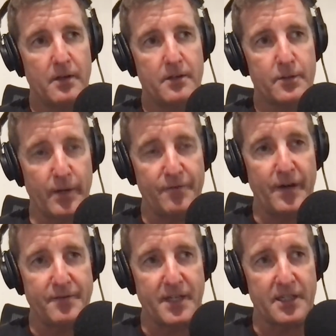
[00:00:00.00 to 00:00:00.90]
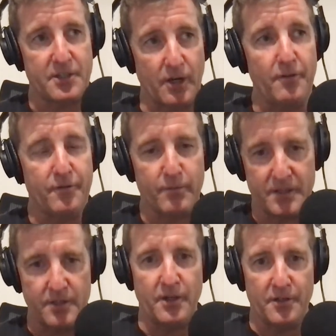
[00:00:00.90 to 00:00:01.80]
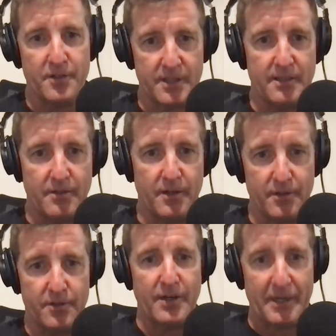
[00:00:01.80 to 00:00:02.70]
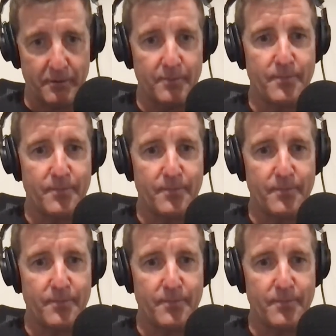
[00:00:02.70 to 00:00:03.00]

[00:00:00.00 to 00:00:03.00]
25 seconds off, which you straddle